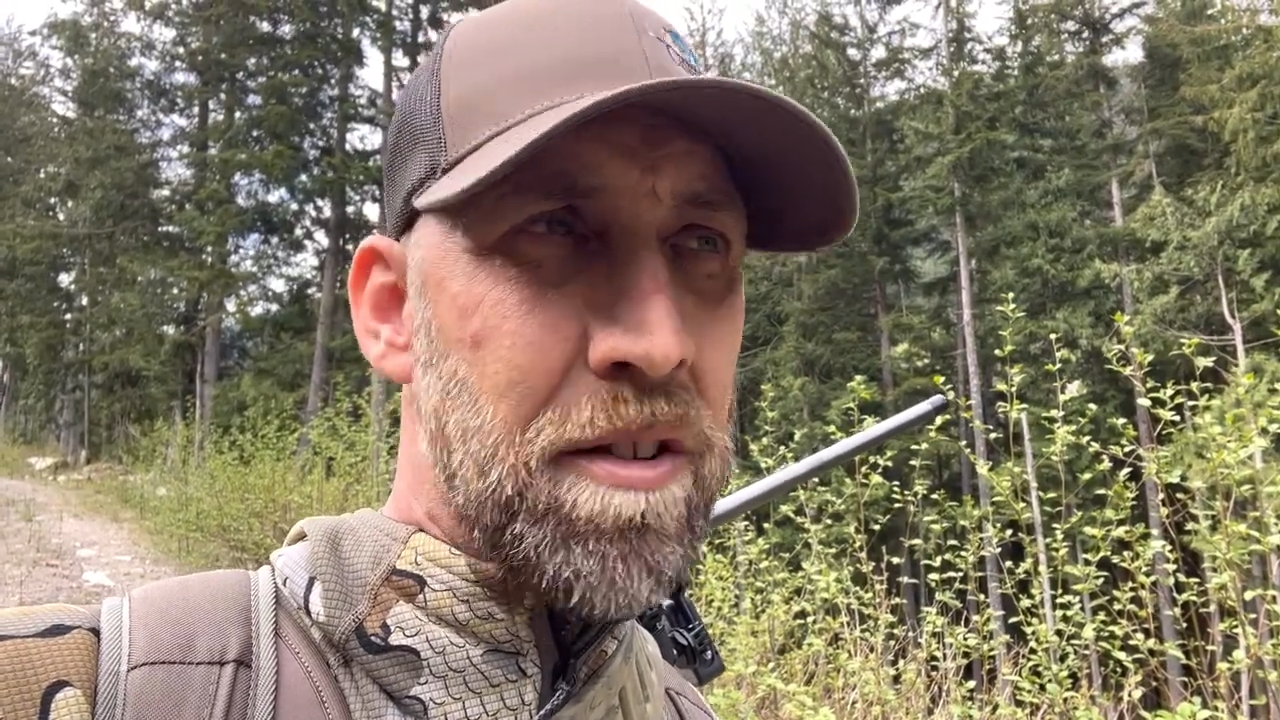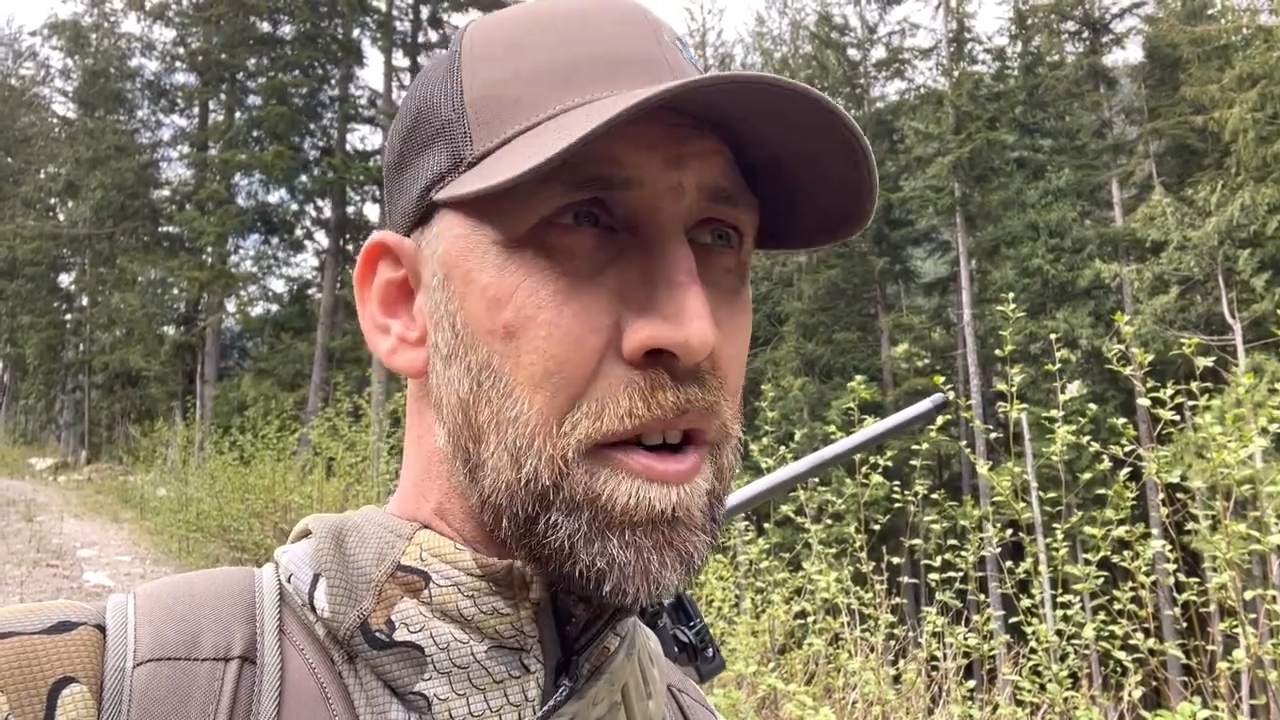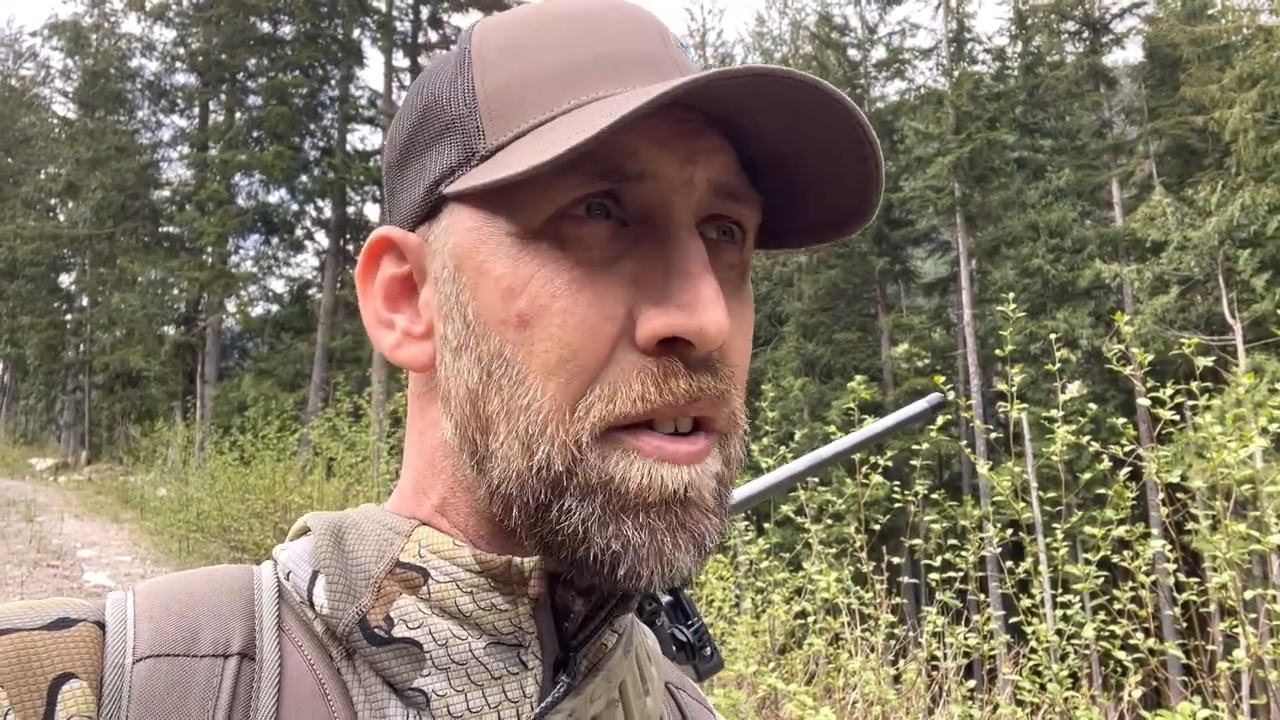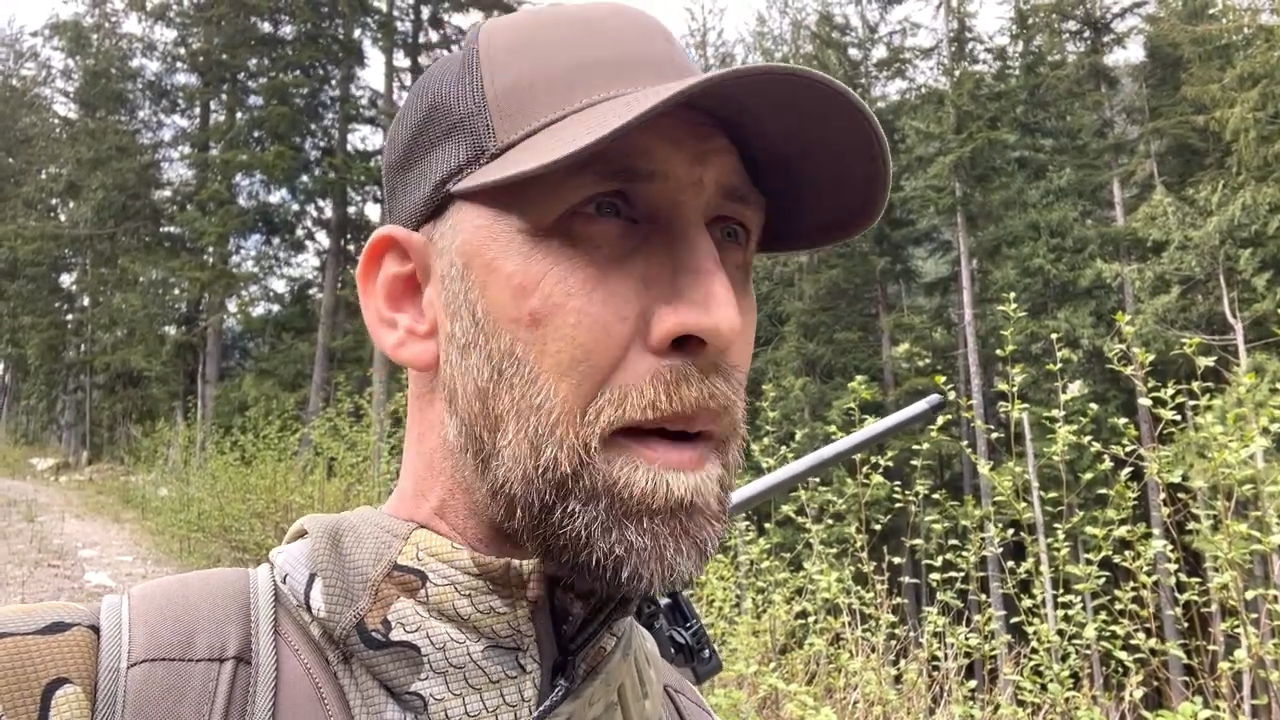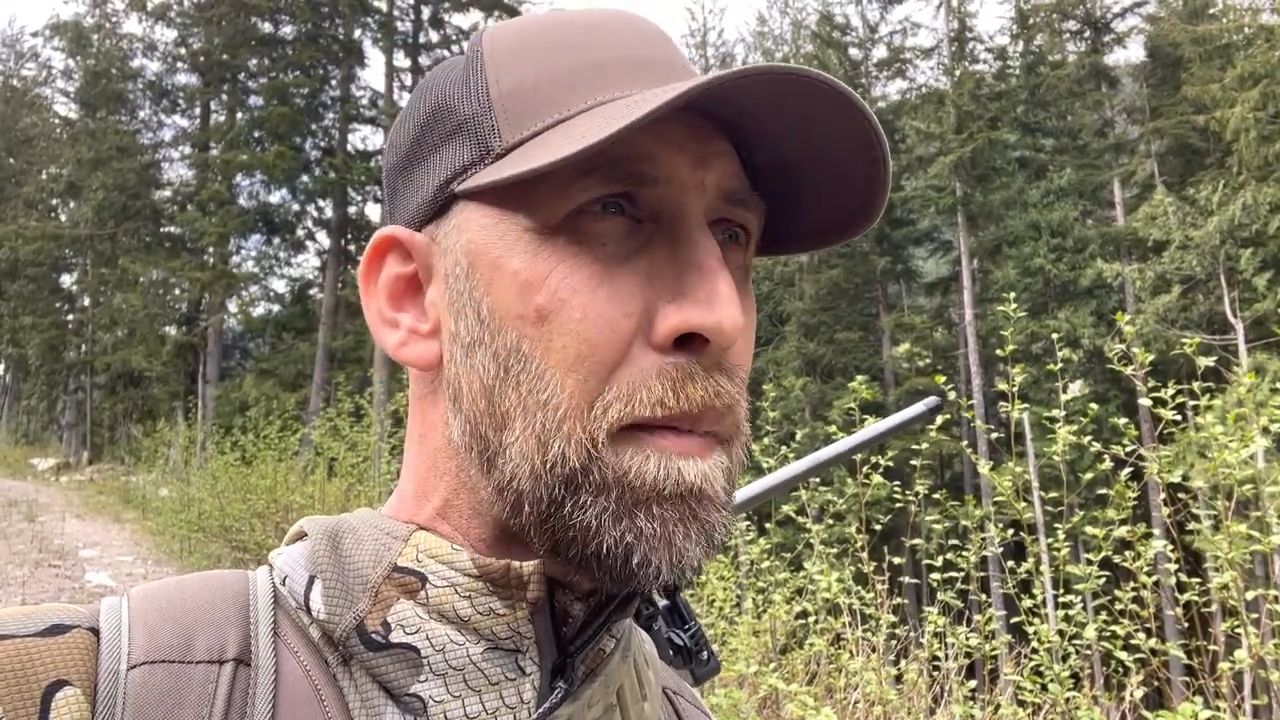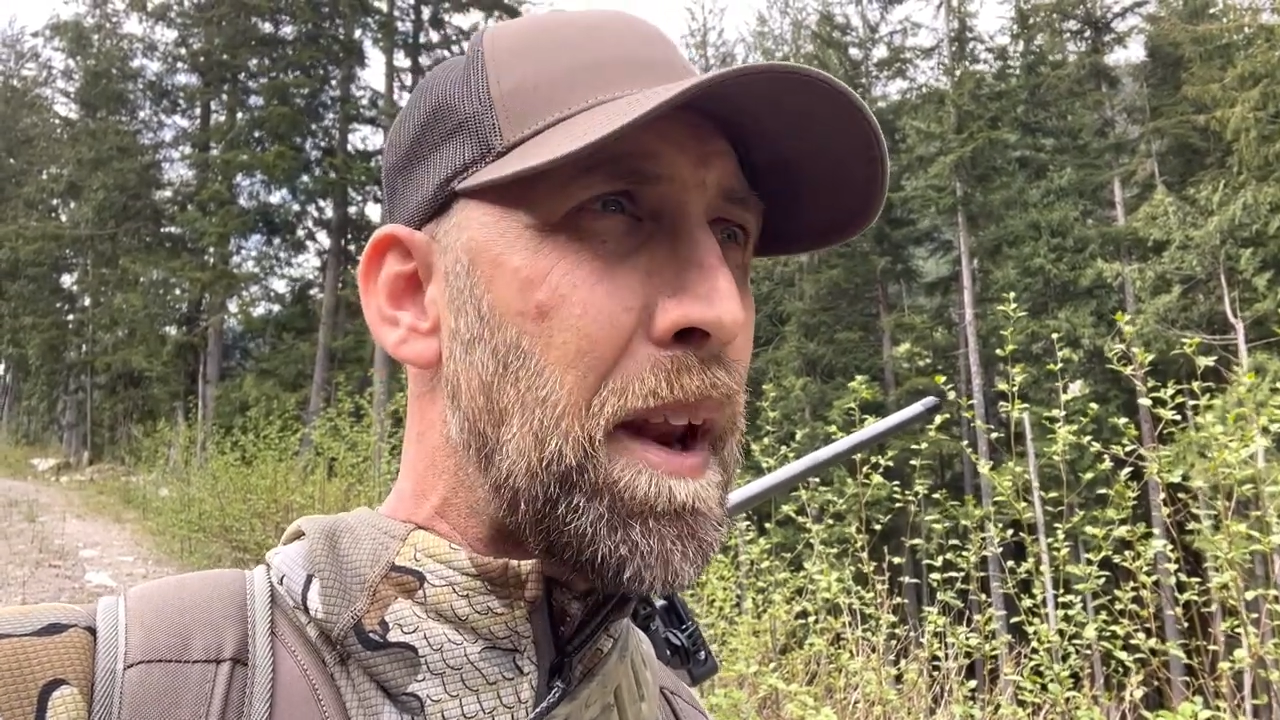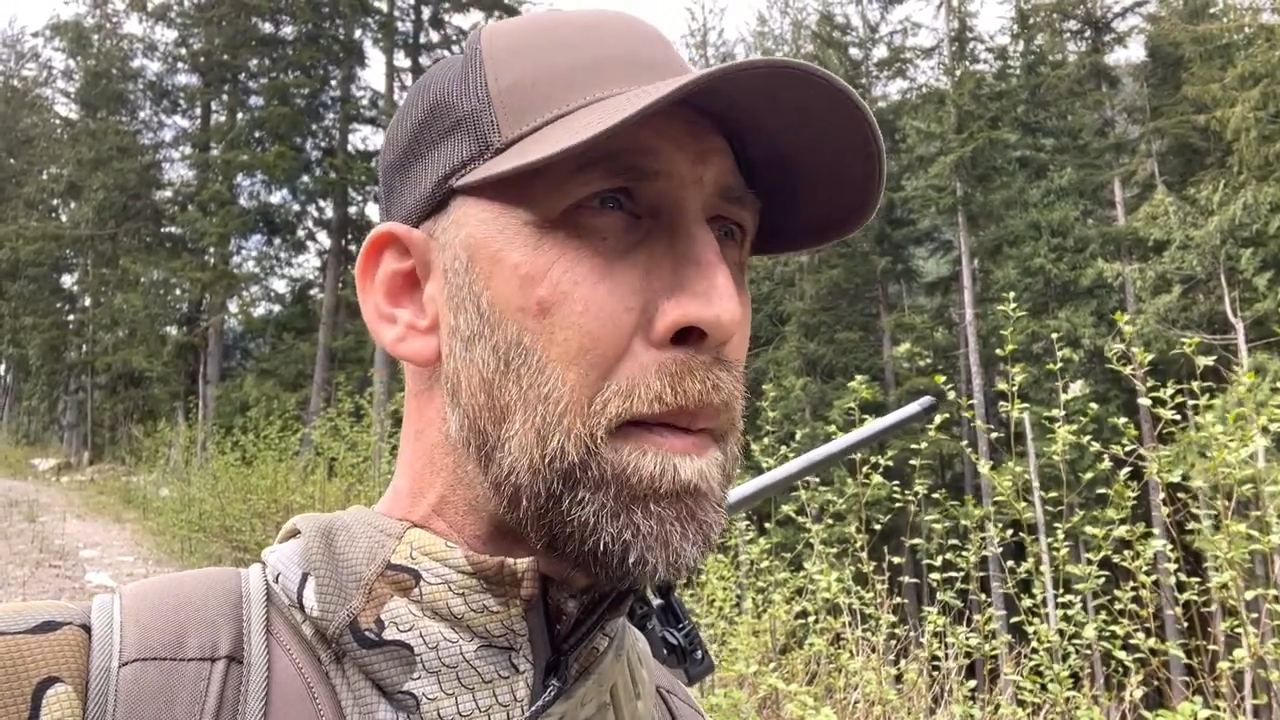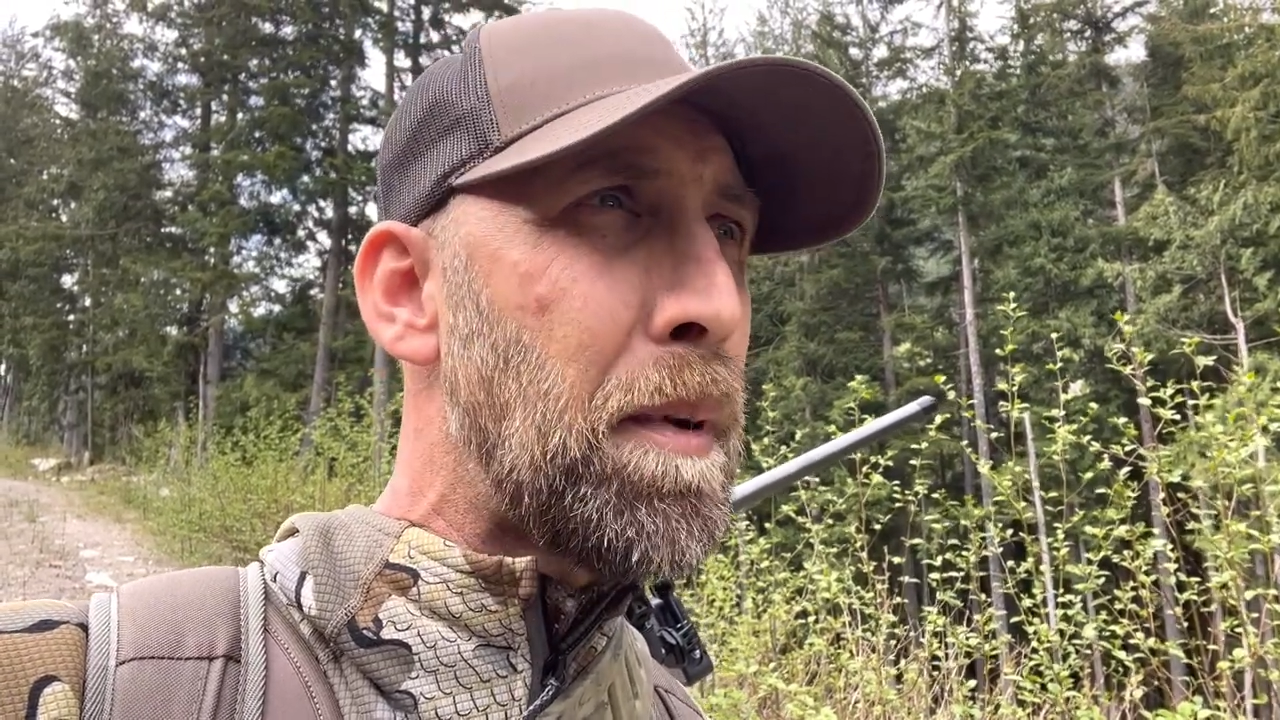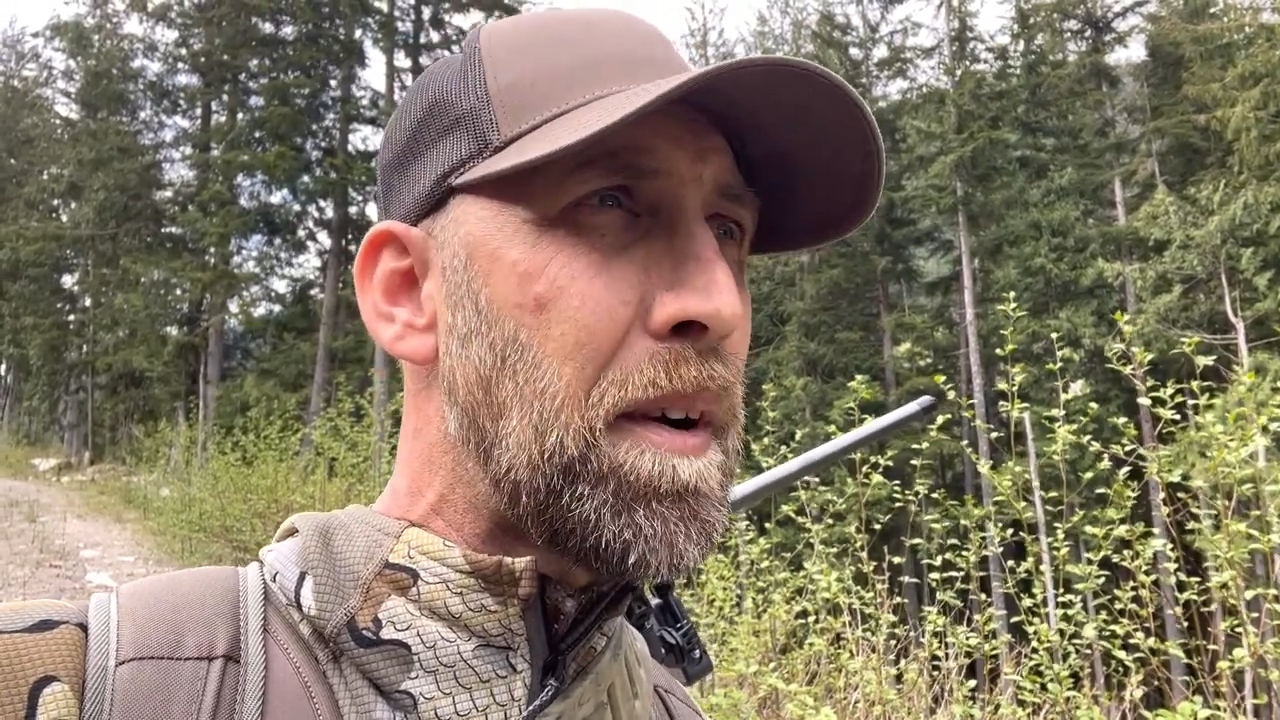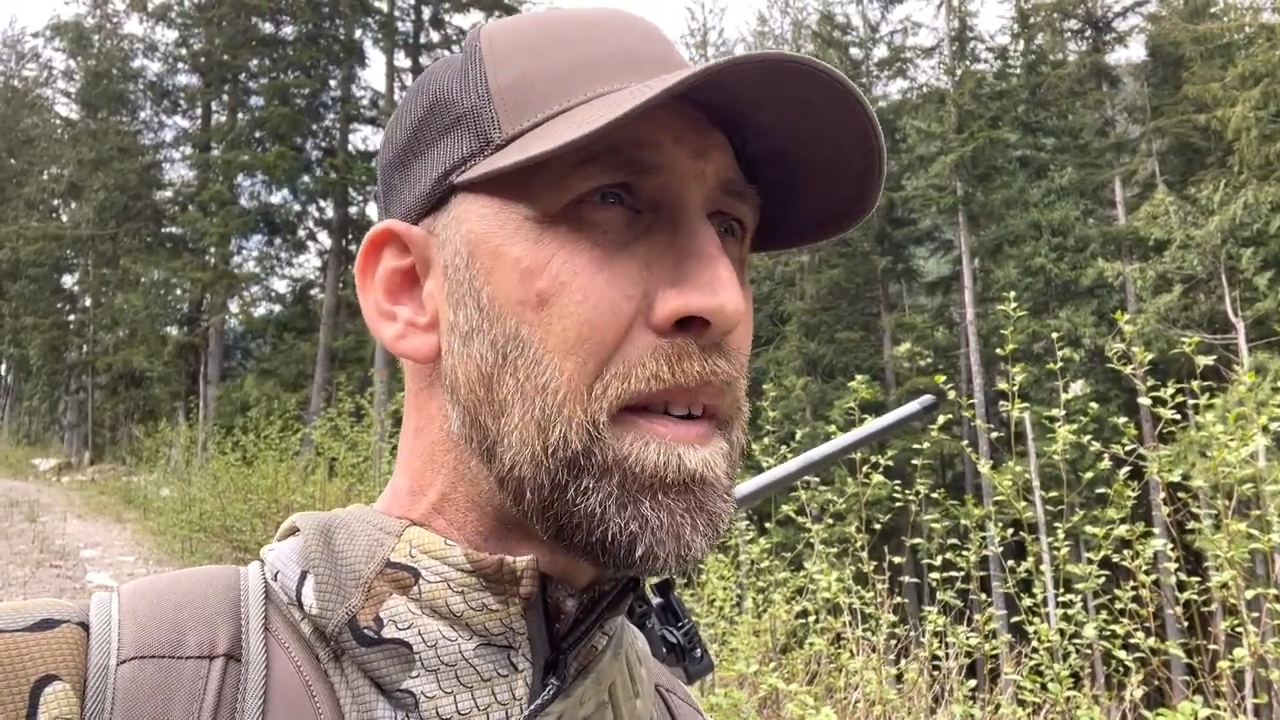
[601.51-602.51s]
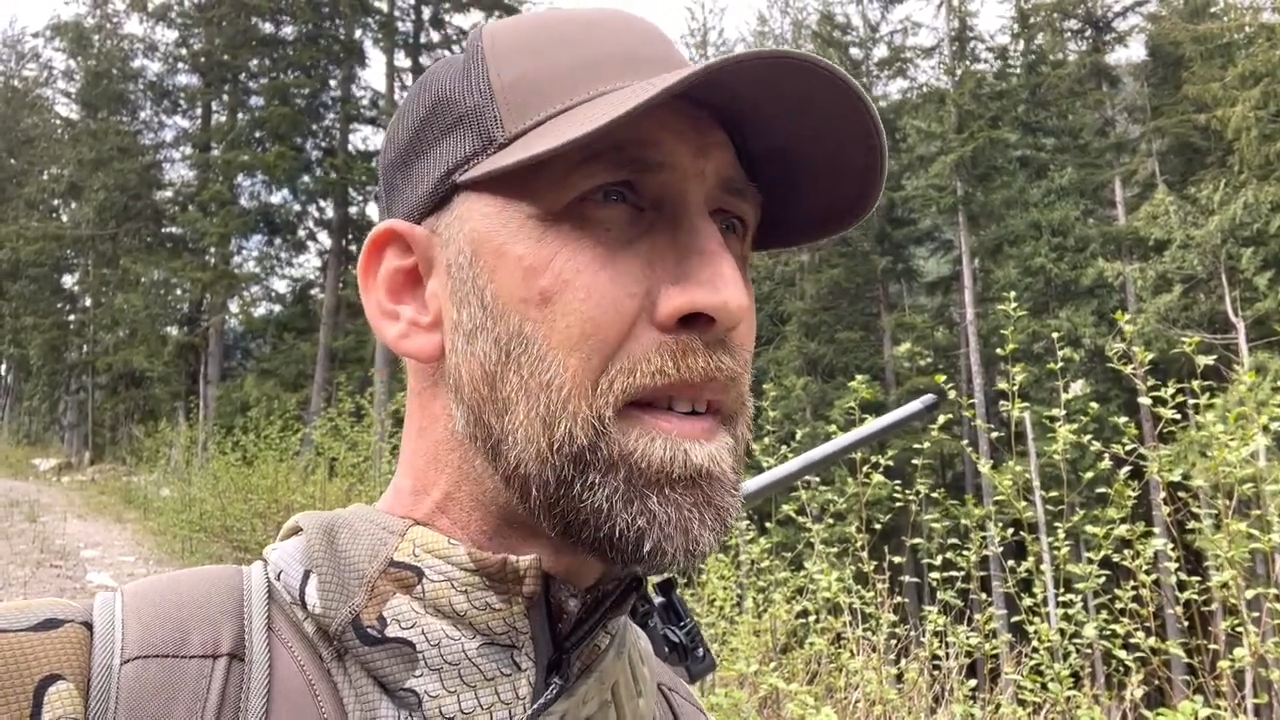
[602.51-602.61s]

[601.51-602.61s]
stir something up here.